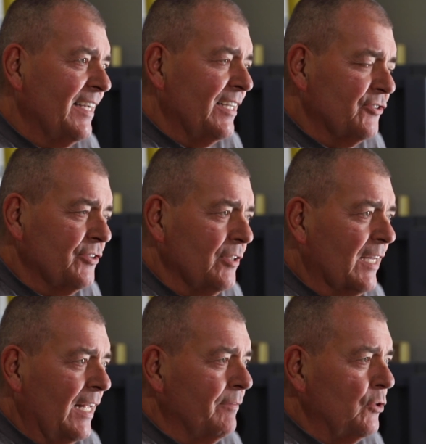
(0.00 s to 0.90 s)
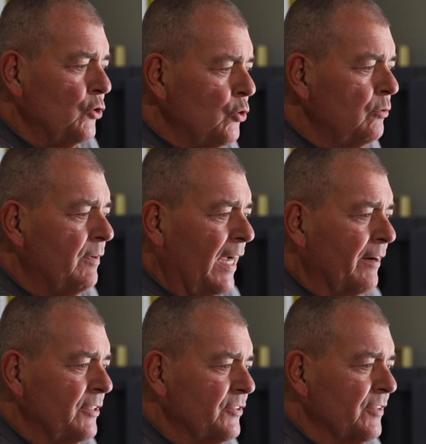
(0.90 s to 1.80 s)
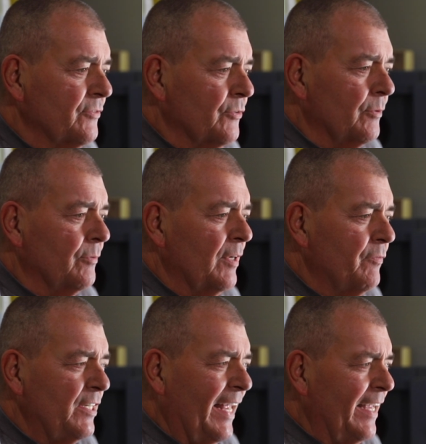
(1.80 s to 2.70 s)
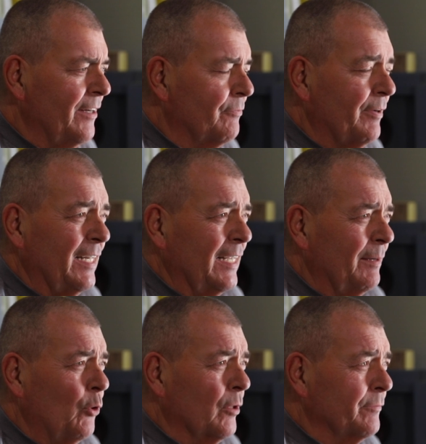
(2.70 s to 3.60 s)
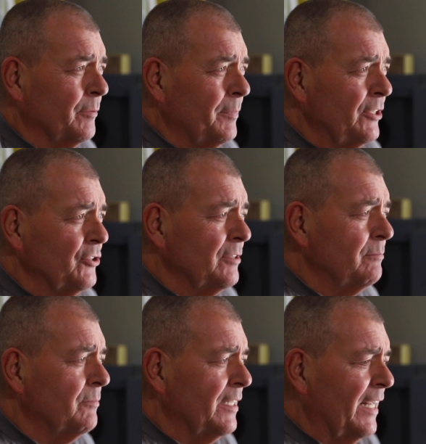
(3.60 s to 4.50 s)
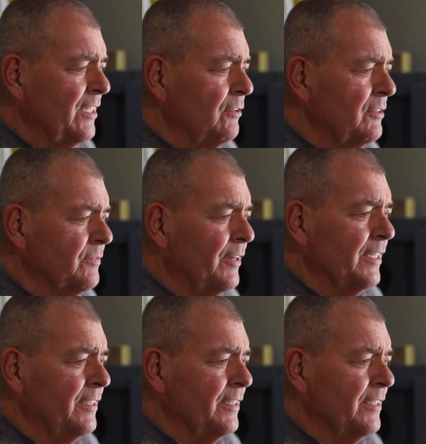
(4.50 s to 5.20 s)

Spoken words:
It's still kind of a new virus, so every day they're finding out more information, but I know it's very